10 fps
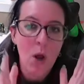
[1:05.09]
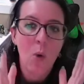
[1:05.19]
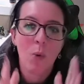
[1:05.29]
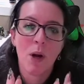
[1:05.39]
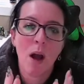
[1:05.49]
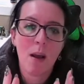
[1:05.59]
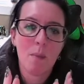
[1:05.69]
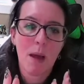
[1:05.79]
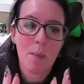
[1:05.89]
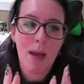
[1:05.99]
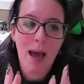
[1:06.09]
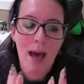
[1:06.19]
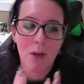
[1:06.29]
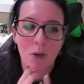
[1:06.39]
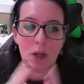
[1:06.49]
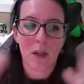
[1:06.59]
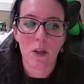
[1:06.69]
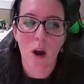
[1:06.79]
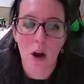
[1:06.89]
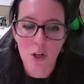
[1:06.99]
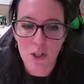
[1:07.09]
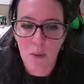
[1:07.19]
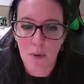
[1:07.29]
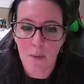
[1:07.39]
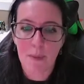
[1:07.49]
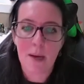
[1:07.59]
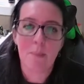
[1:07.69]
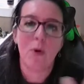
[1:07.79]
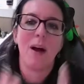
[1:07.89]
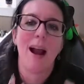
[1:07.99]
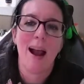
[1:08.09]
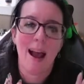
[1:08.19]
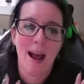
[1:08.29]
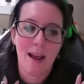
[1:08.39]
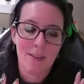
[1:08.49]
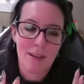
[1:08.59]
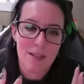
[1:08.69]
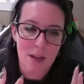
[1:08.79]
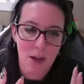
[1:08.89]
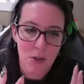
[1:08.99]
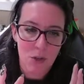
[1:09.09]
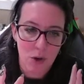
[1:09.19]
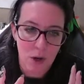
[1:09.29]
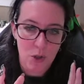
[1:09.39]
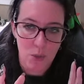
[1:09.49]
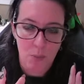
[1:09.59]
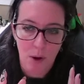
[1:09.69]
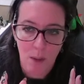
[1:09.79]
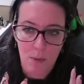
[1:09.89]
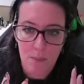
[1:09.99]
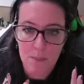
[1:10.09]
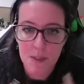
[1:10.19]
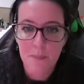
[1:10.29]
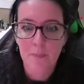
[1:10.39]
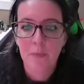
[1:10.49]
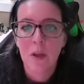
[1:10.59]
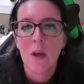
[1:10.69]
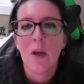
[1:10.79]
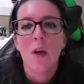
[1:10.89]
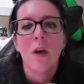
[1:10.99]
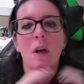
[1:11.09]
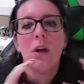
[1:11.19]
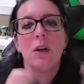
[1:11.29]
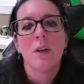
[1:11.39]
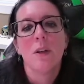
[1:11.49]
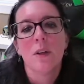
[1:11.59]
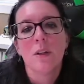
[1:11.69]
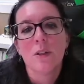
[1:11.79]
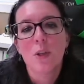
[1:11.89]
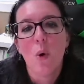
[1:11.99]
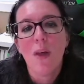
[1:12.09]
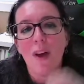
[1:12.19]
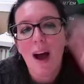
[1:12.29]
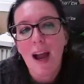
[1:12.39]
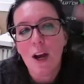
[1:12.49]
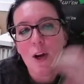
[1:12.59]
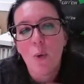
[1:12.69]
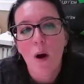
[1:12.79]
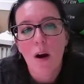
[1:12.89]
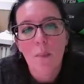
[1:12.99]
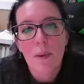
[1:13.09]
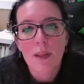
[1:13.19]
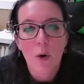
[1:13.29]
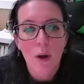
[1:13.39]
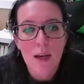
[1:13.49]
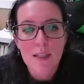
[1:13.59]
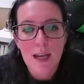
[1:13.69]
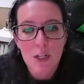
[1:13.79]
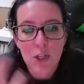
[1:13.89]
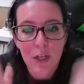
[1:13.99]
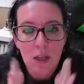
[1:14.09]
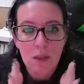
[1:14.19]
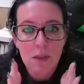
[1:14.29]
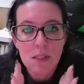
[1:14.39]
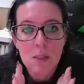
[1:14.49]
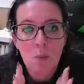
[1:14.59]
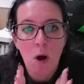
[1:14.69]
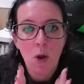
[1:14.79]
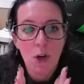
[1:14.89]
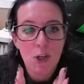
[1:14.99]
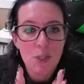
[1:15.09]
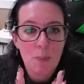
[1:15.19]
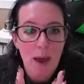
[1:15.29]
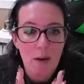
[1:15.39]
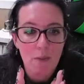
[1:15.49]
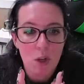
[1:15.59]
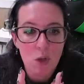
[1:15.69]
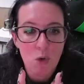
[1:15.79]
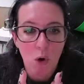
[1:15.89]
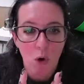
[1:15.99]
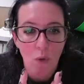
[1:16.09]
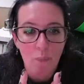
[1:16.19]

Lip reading: We're not going to be able to handle a large number of people and these unstructured problems. So the higher you are up in the organization, the smaller your span of control.